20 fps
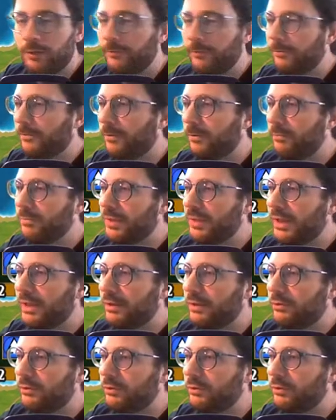for
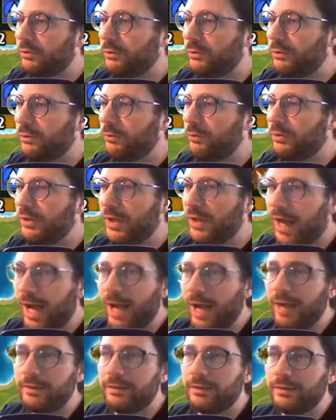me to
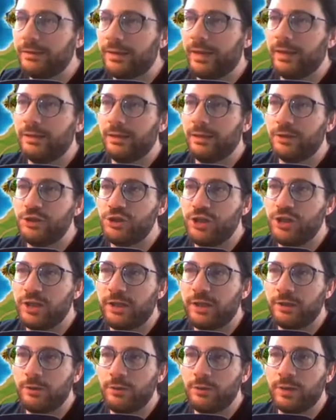not get a
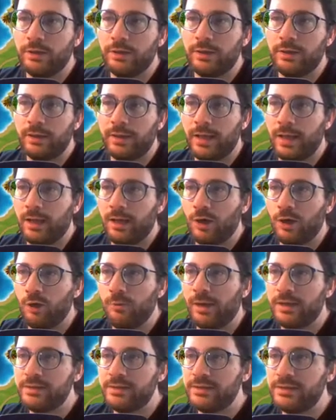shitty unit that can't go
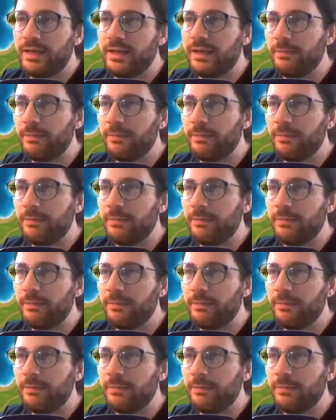by sea.